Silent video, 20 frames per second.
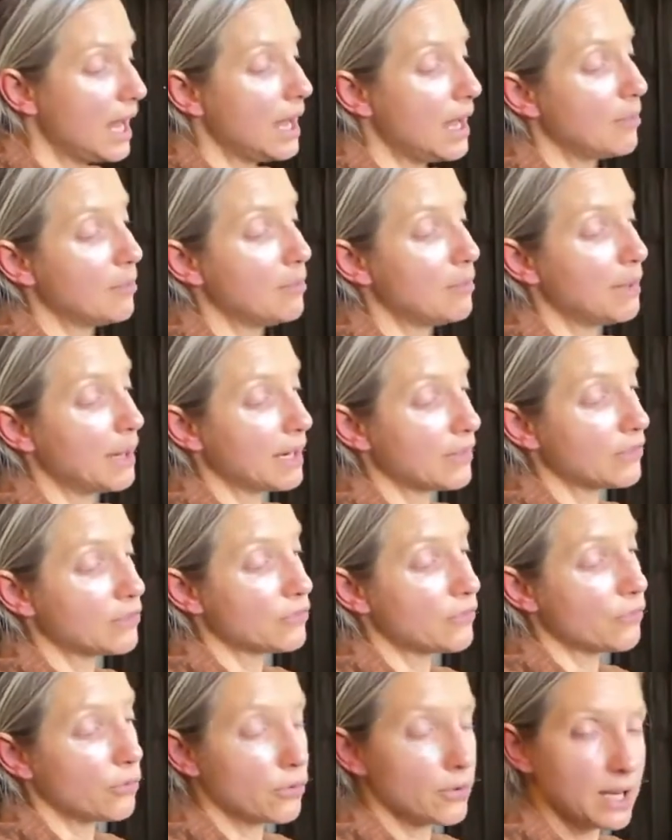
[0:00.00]
but for
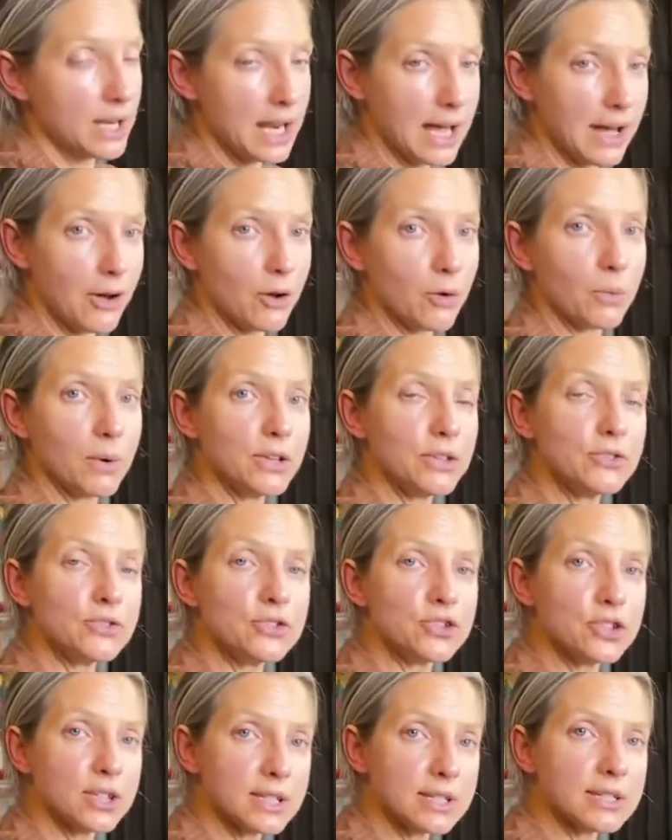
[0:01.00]
now, when you're
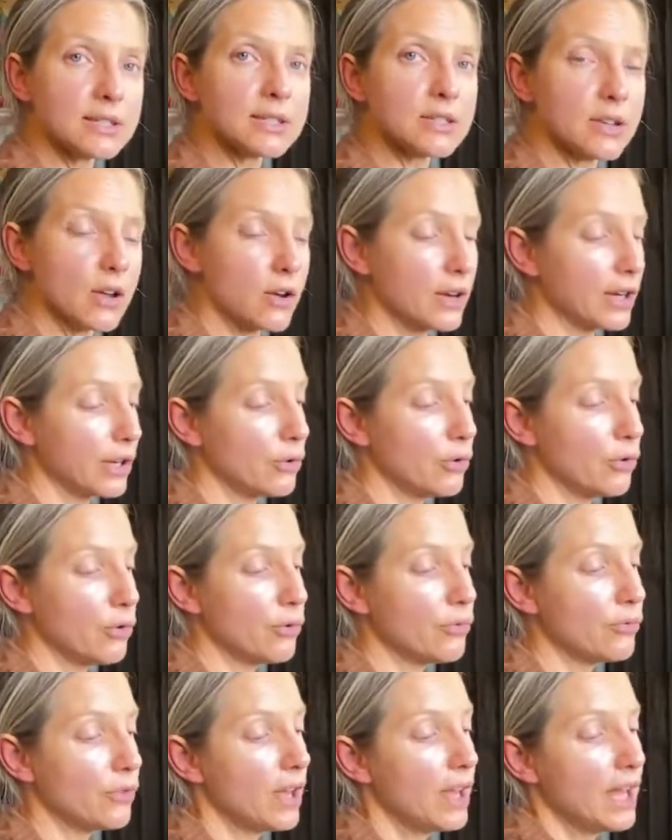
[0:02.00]
just starting off
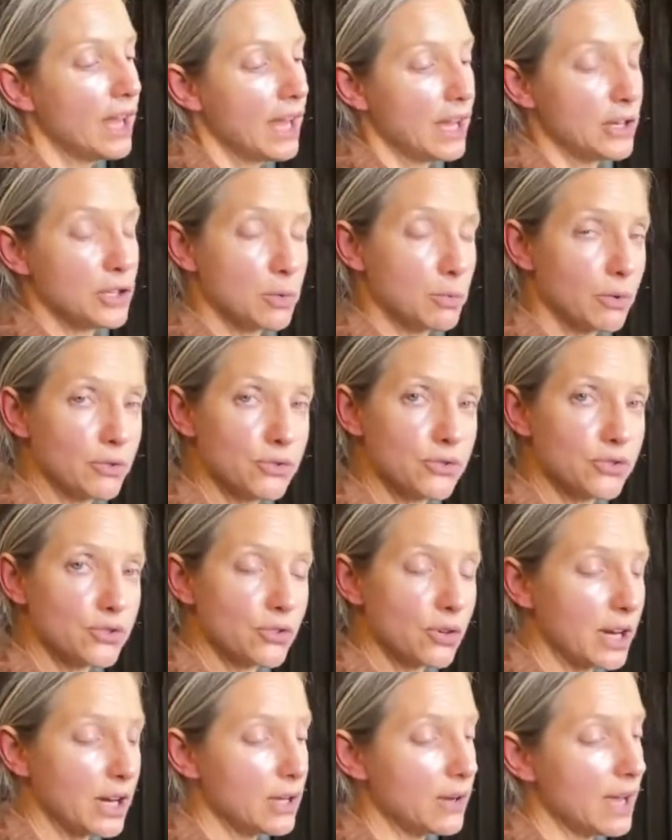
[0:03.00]
and you want to try your
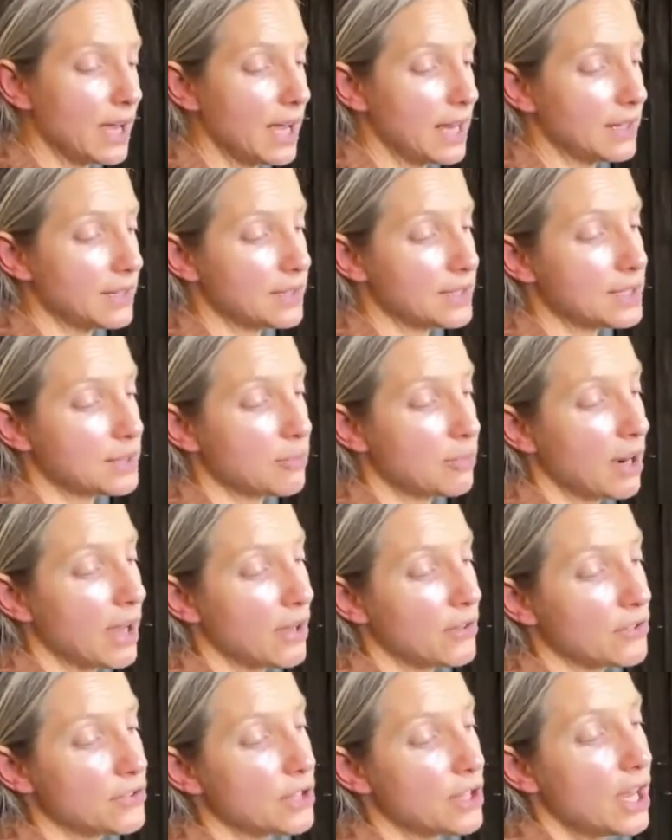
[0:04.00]
hand at sprouts,
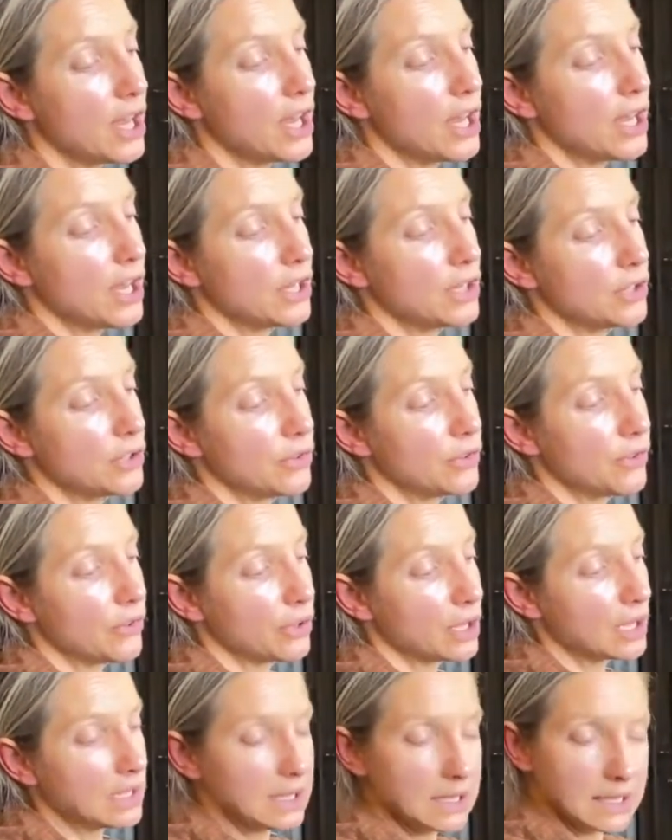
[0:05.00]
the
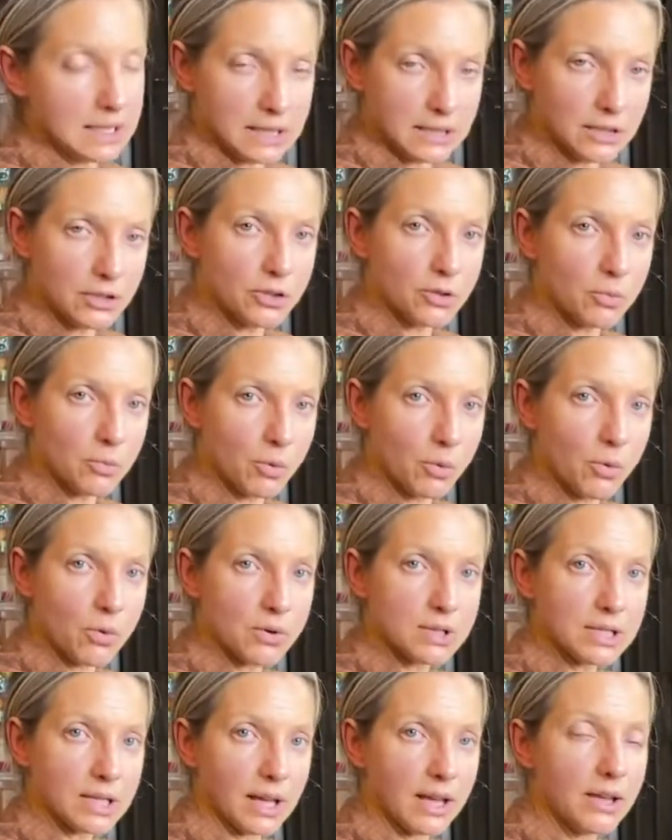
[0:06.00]
cleaner your water,
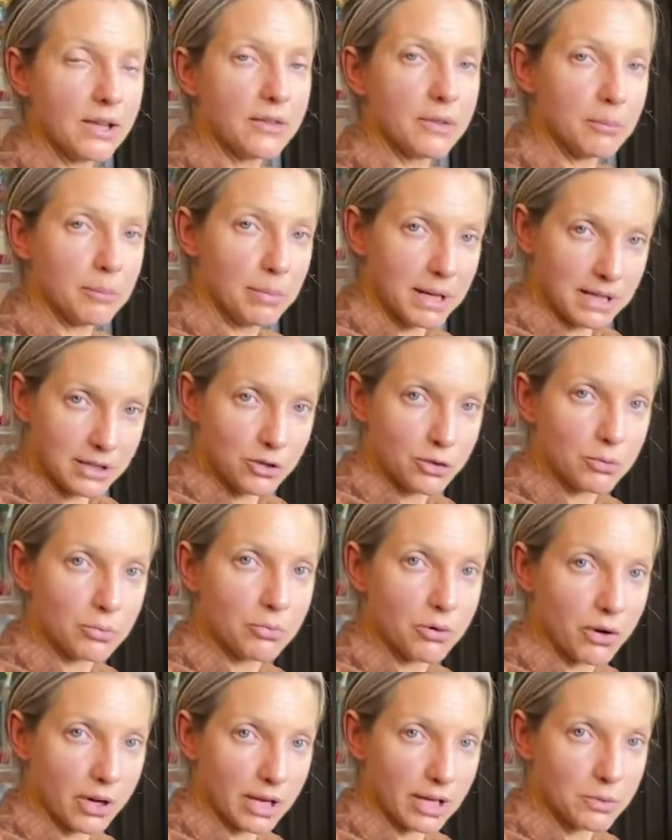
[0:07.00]
the better your
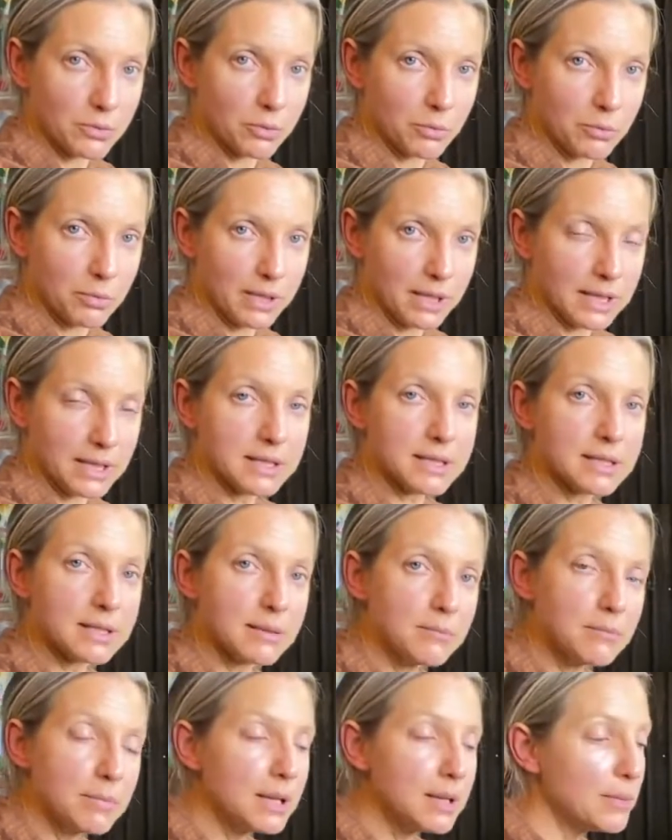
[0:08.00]
product will be, simply
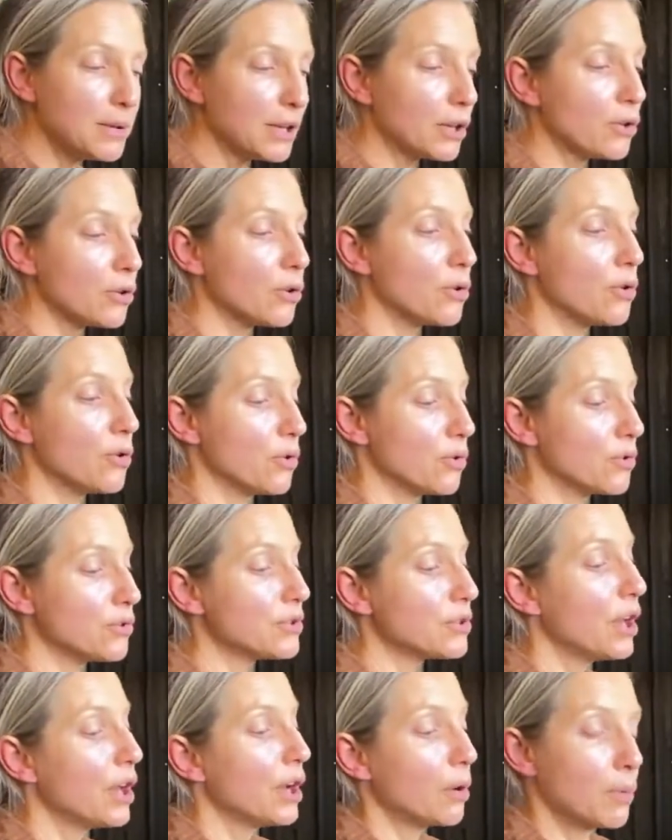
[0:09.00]
because
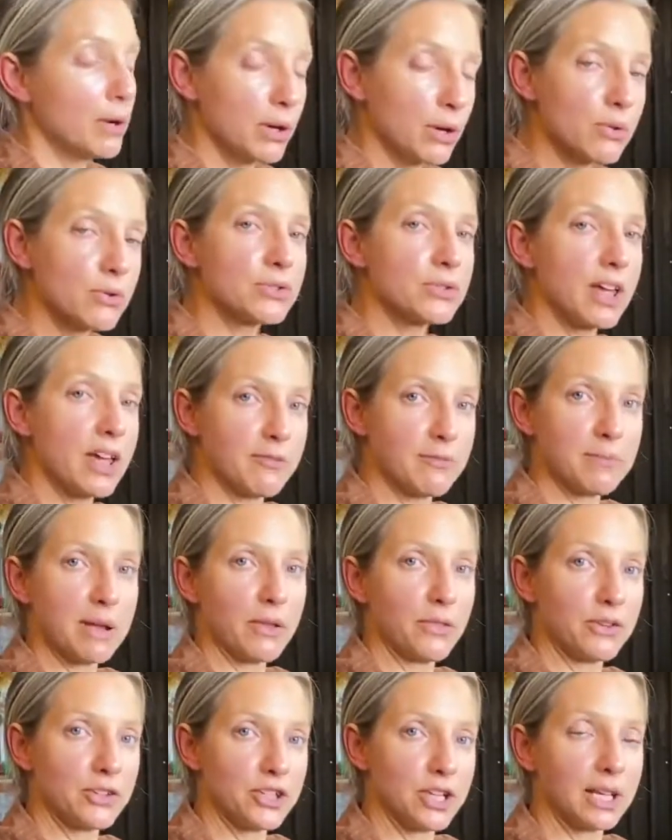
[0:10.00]
we also have
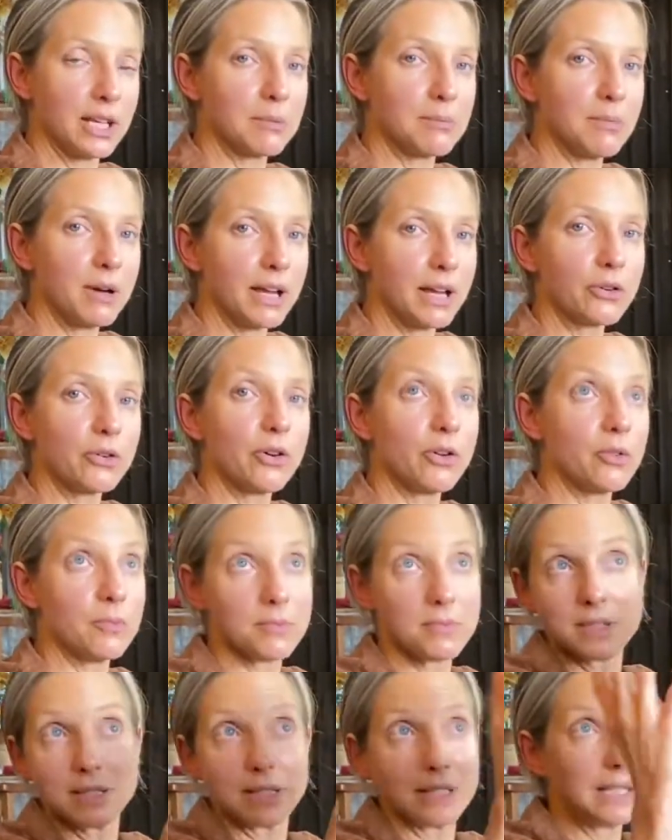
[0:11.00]
pathogenic microbes
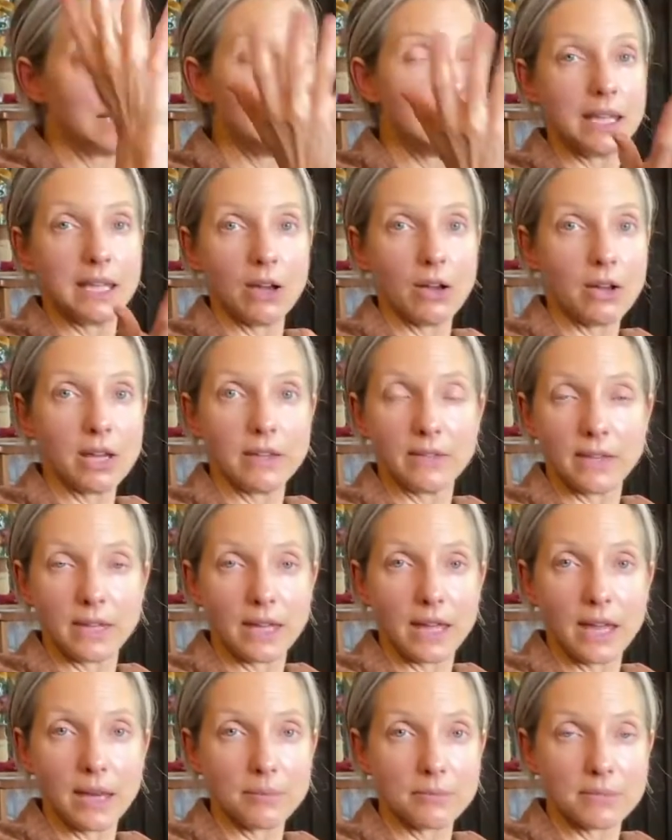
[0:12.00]
in the
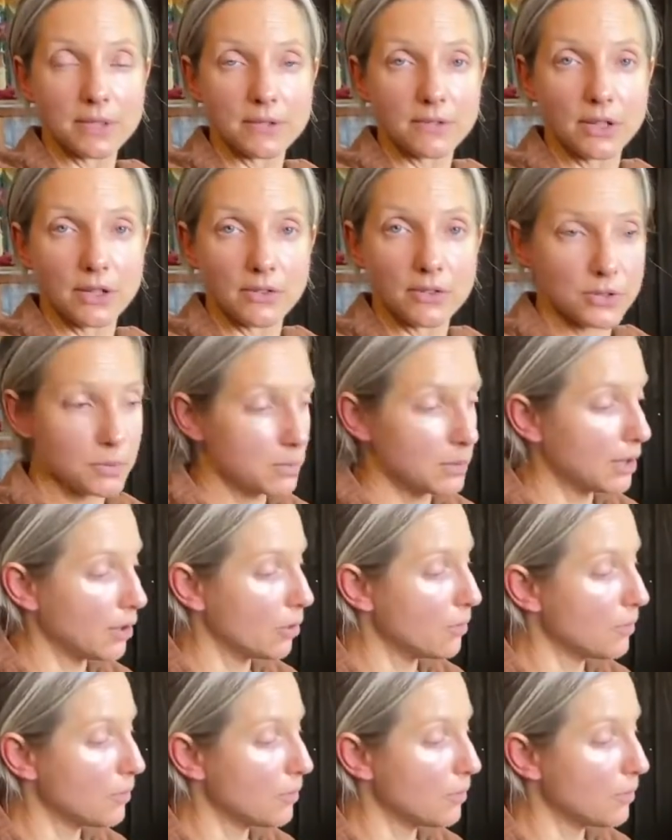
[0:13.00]
atmosphere as well,